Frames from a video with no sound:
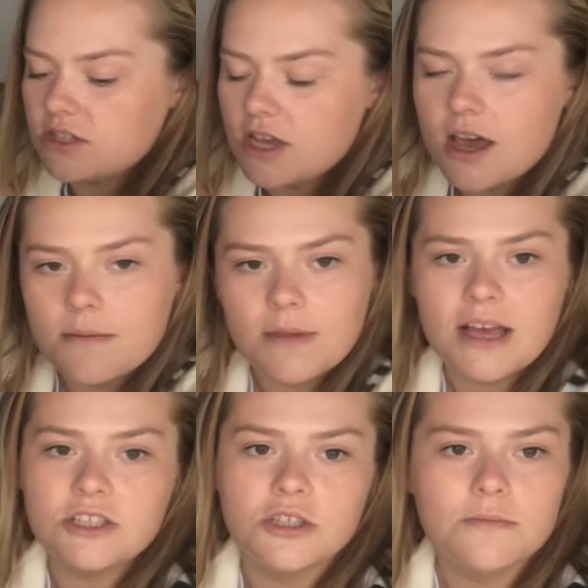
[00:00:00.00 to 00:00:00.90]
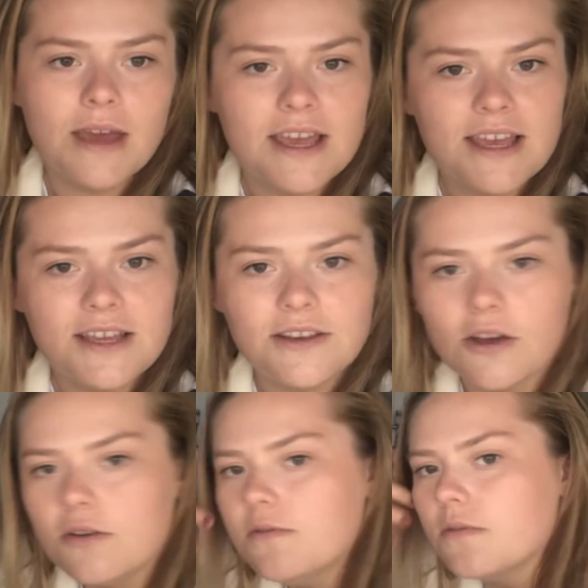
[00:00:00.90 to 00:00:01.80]
as you may
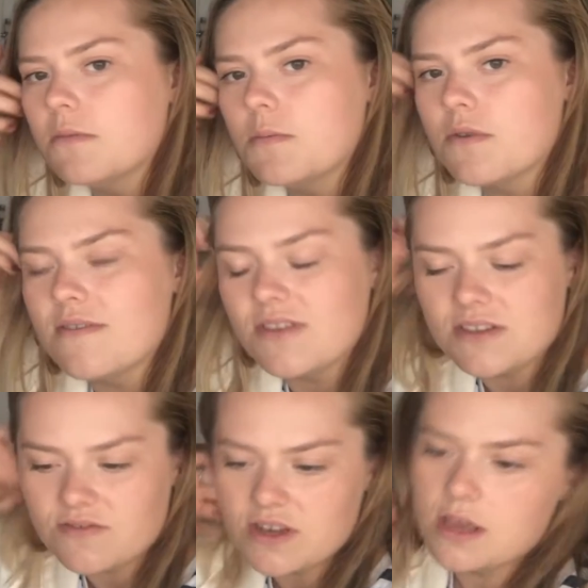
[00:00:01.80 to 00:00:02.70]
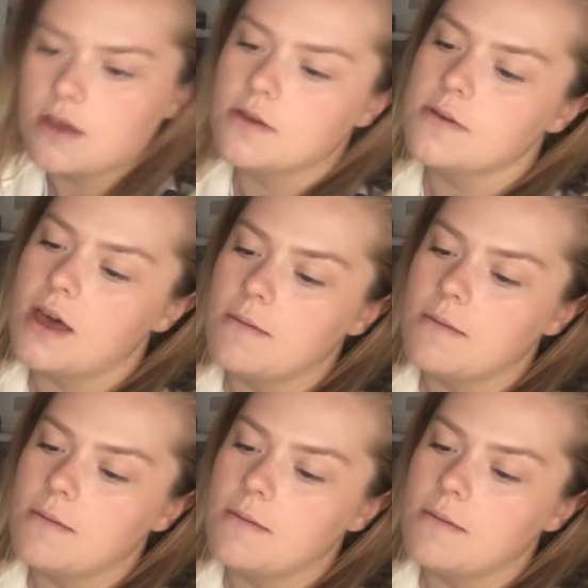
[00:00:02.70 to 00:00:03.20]
know from the previous video,